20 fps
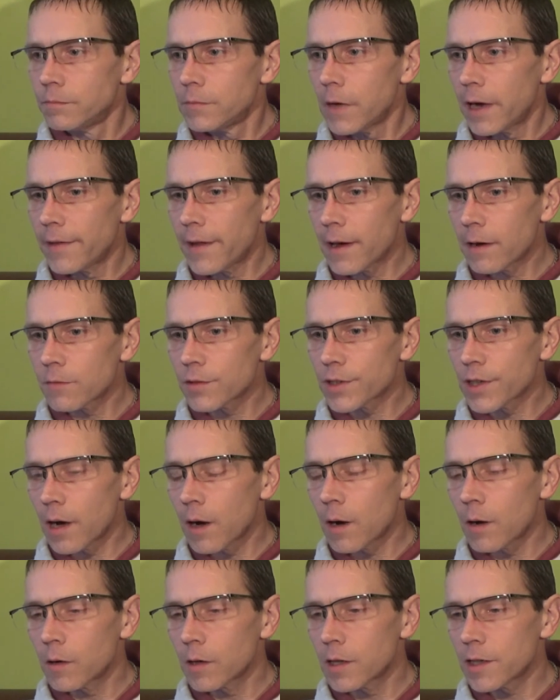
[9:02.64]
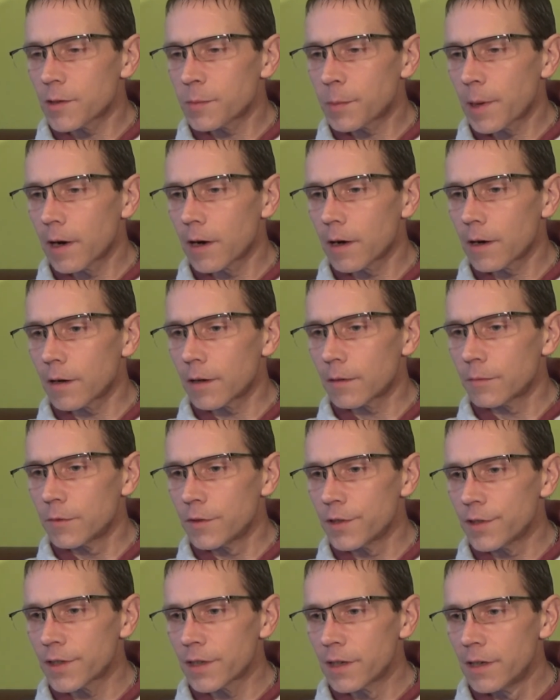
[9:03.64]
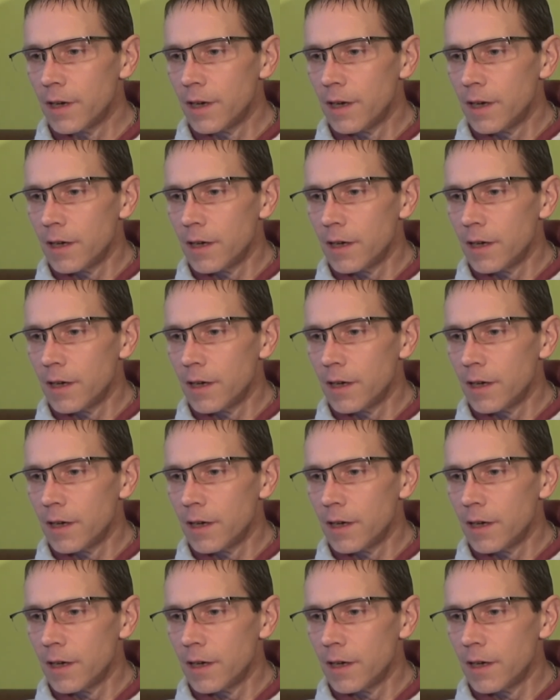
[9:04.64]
And that was the hardest part, was